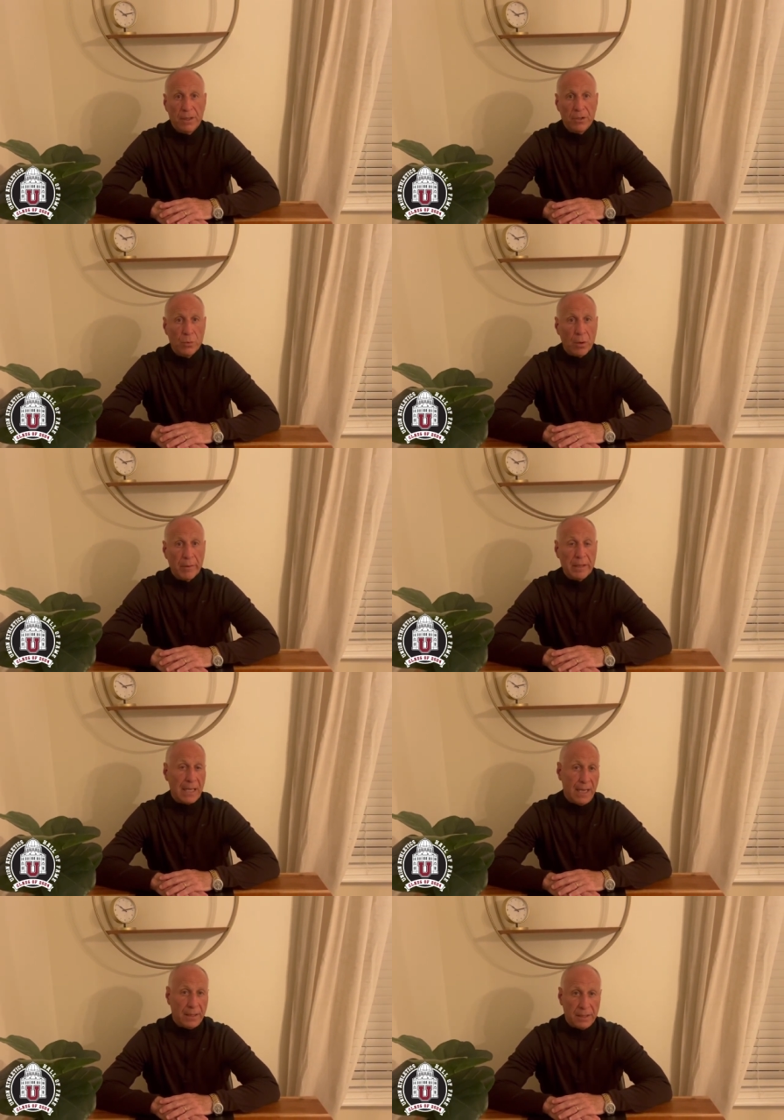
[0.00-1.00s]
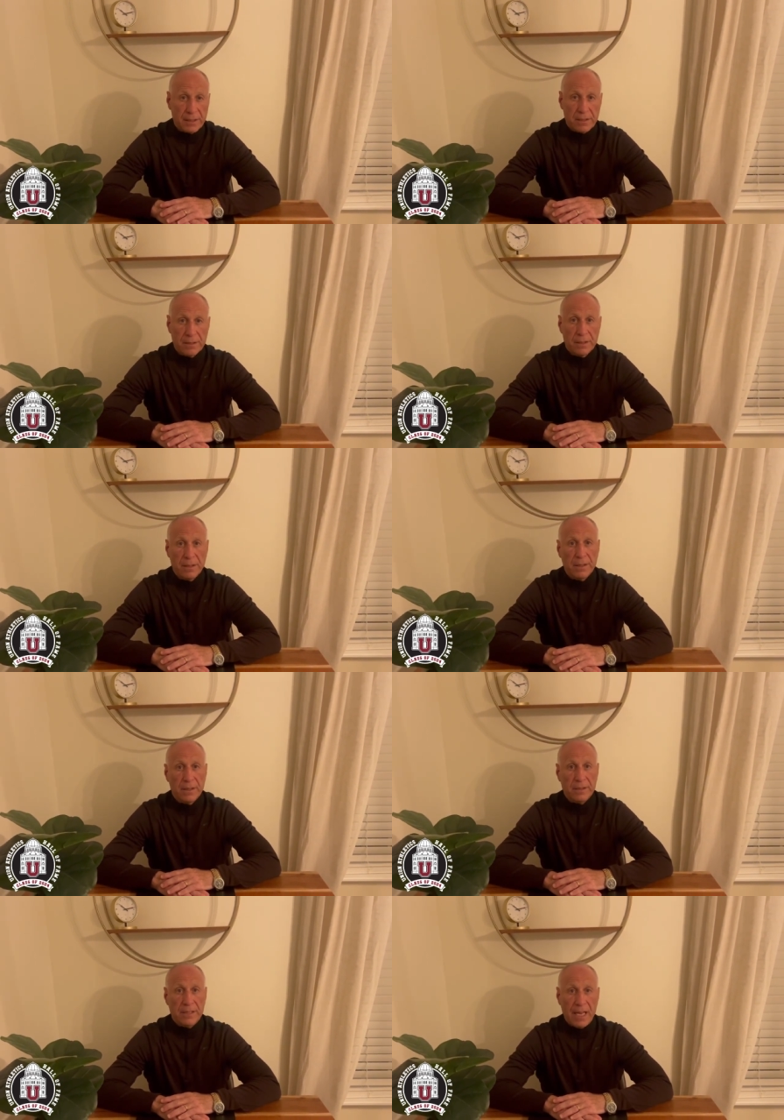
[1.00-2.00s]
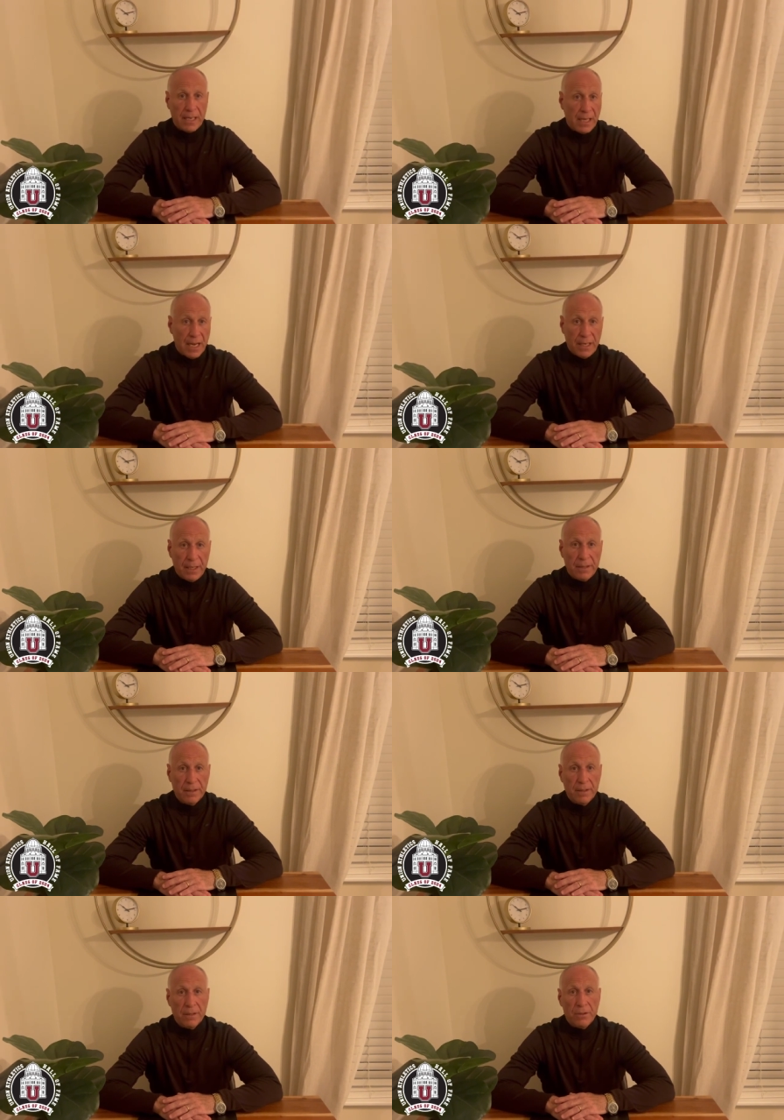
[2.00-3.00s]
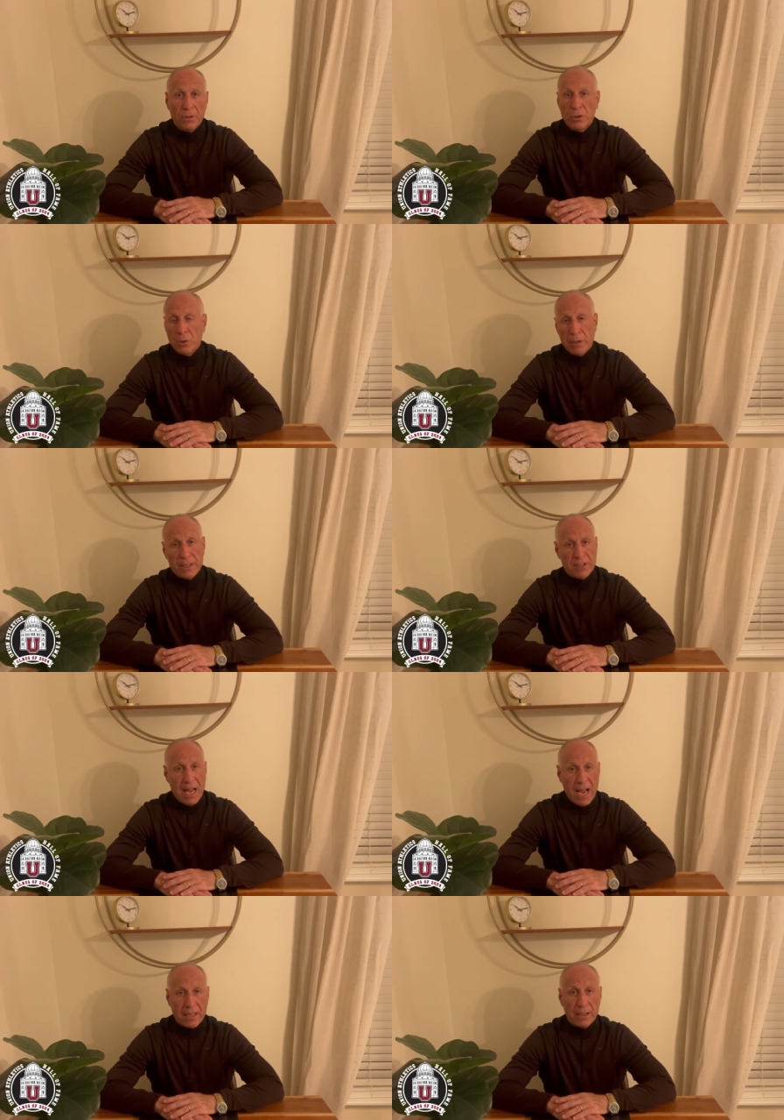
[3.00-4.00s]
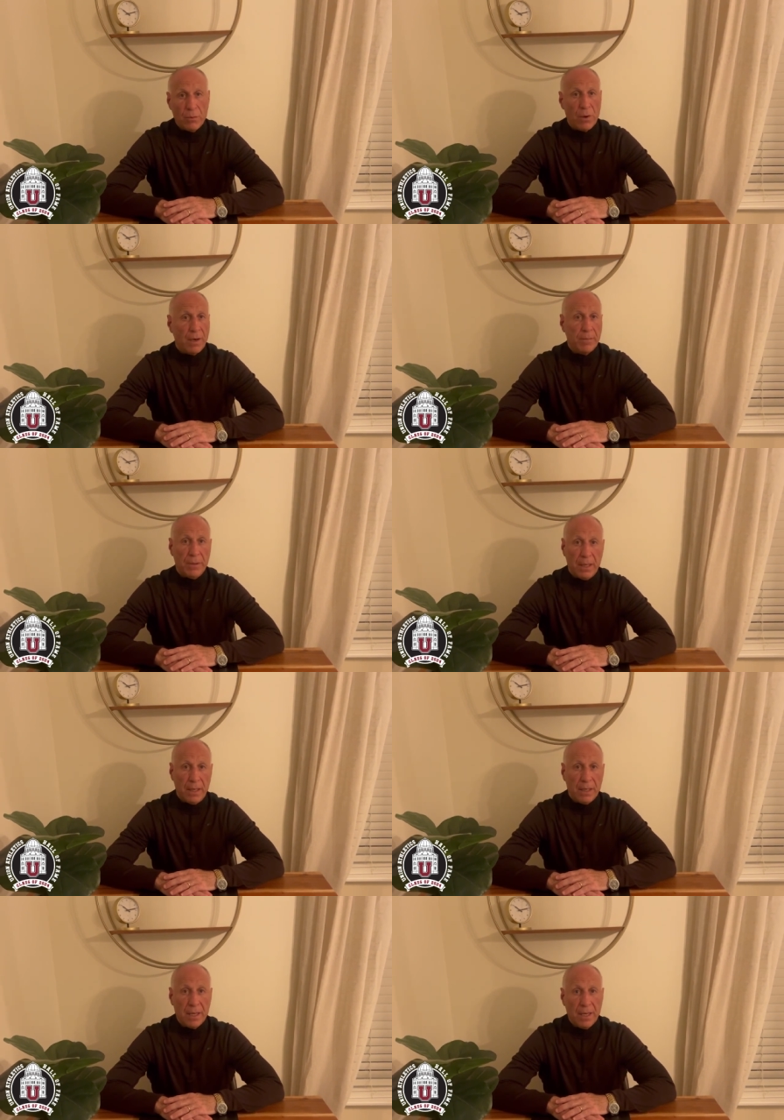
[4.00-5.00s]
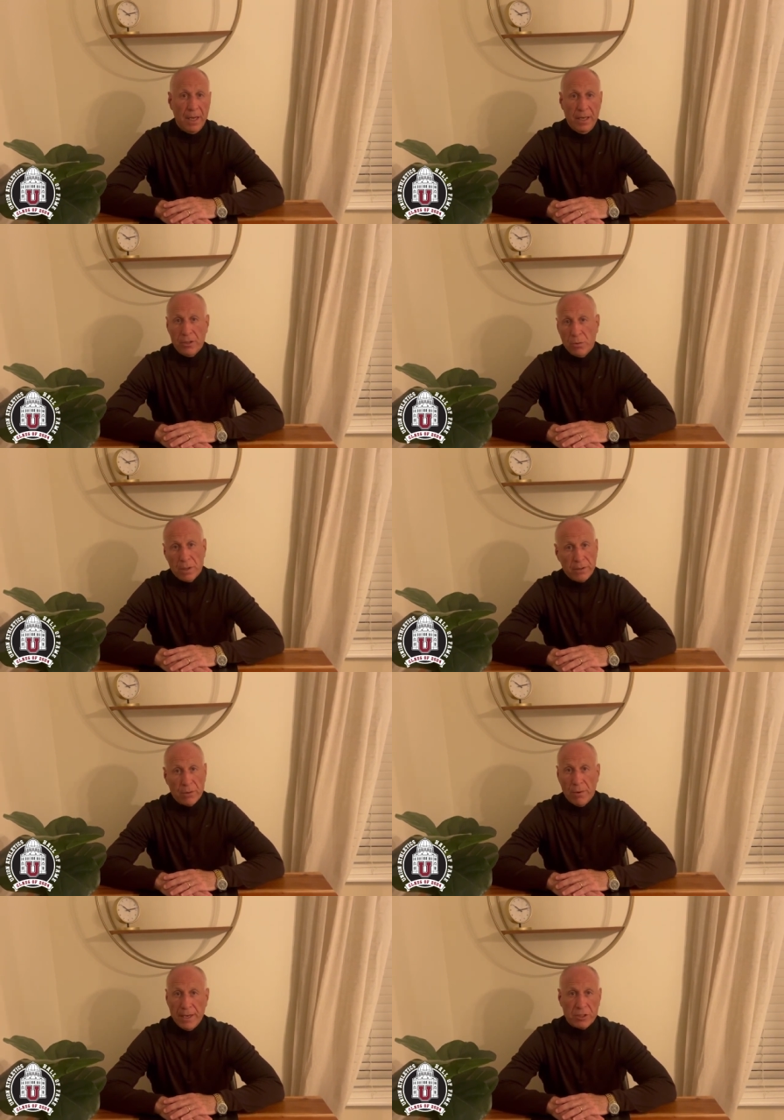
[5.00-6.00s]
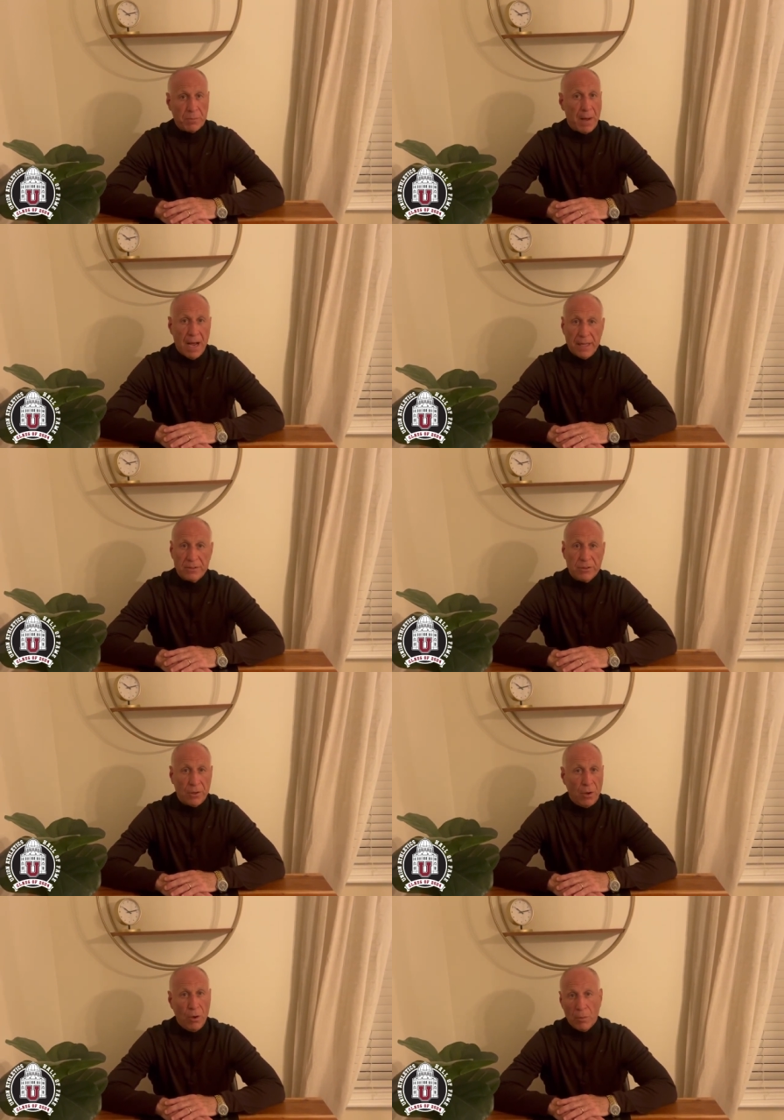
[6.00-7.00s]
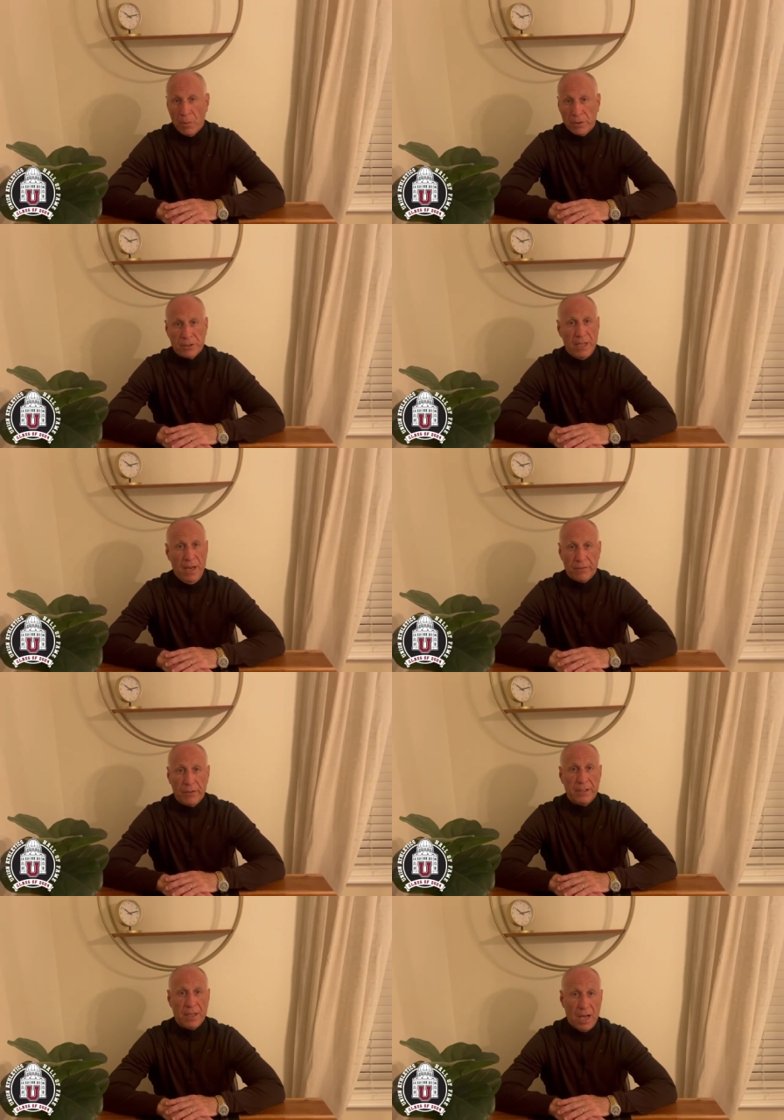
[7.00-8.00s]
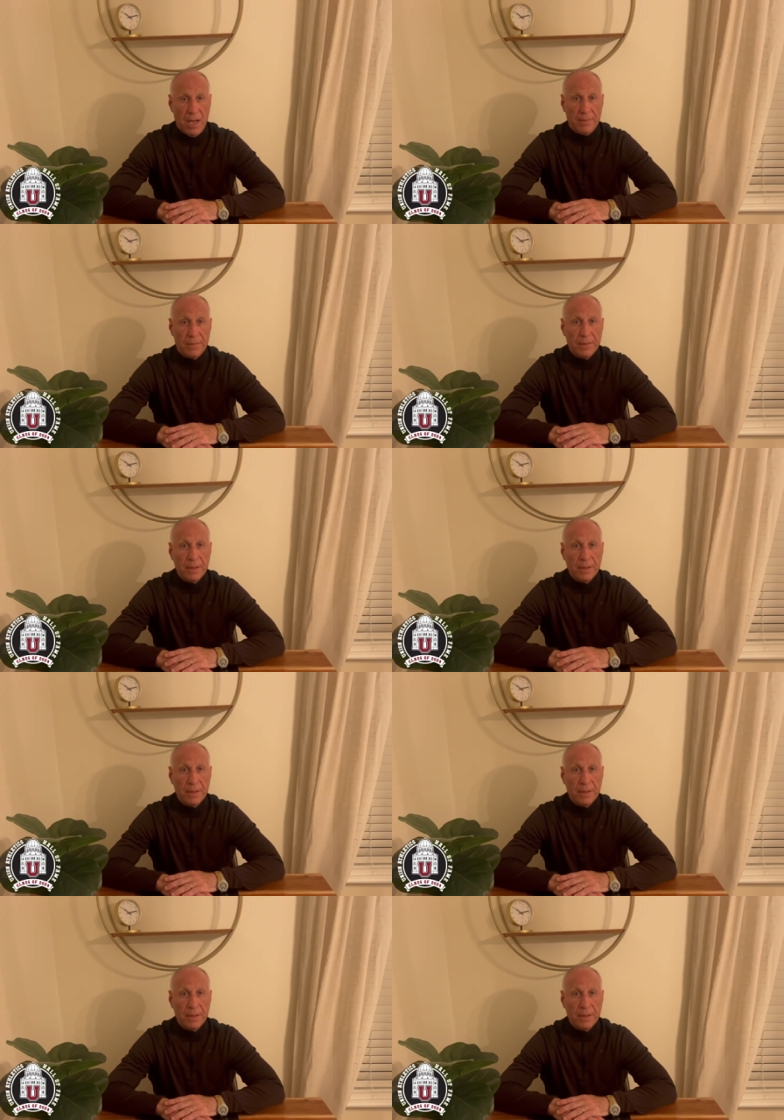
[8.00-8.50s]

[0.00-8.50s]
You were relentless, dedicated, you knew exactly where to be, and you were in the right spots almost every time.